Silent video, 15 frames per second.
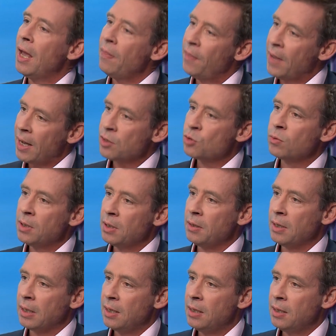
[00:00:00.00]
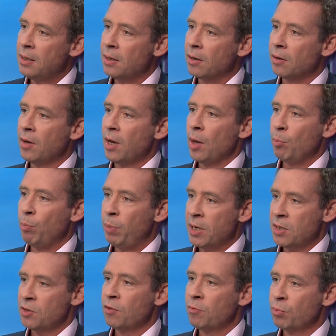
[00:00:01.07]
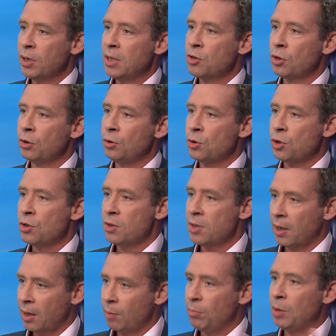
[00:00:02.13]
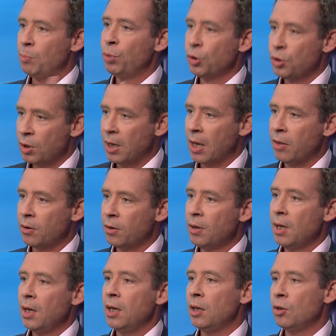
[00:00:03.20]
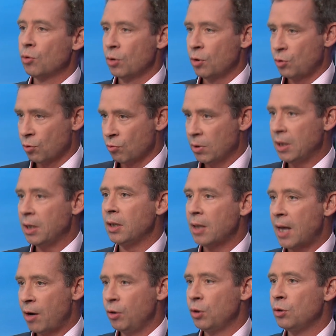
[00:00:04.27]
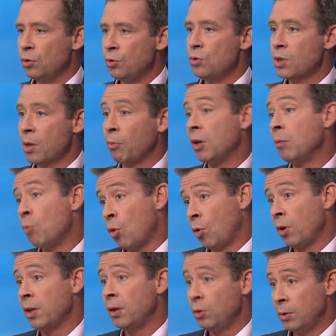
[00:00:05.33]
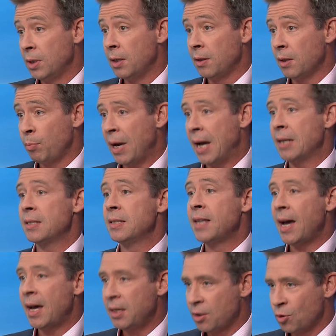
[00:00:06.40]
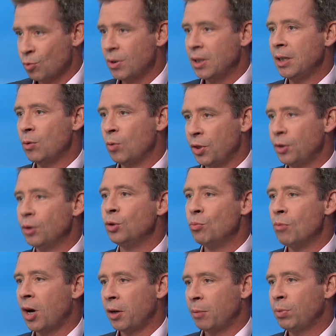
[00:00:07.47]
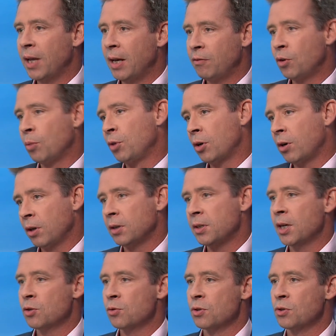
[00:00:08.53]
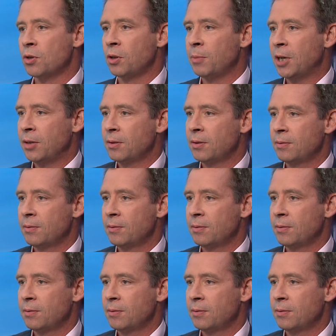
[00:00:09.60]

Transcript: And that's really the key here. Best of breed solutions that can be put together in order to really allow you to do something more than you did in the past. That is really what the Lumada platform and architecture is all about.